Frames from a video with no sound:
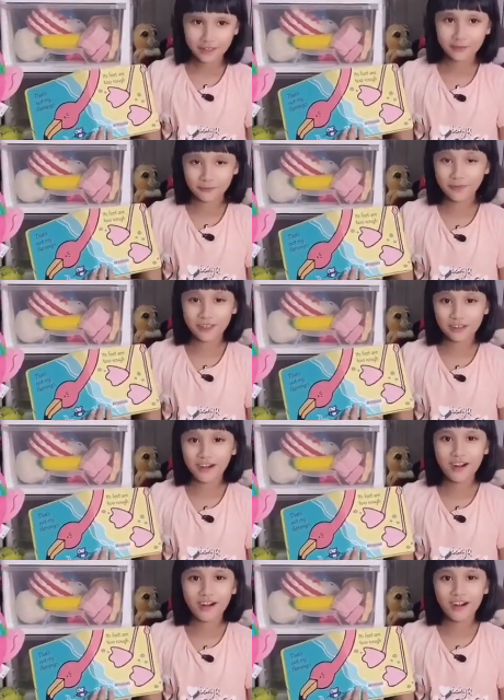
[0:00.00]
Its feet
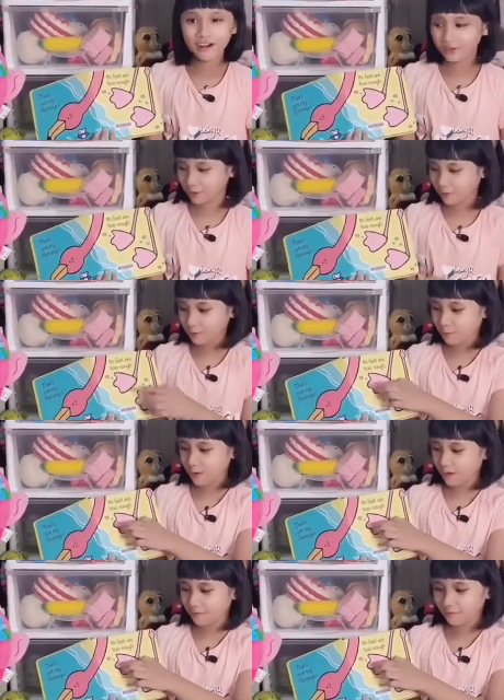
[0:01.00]
are too
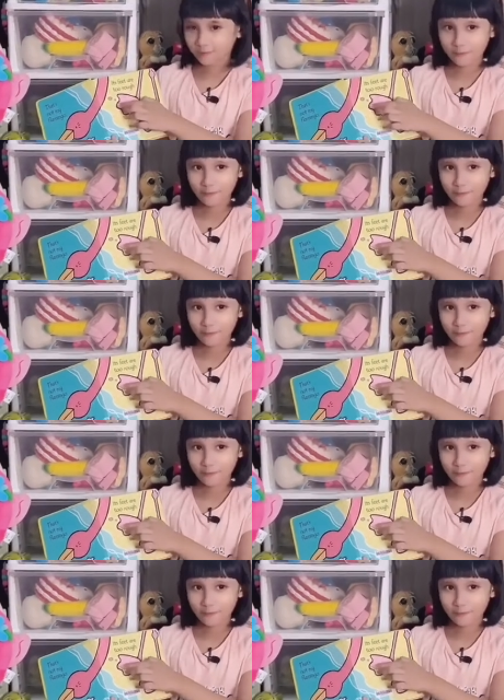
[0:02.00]
rough.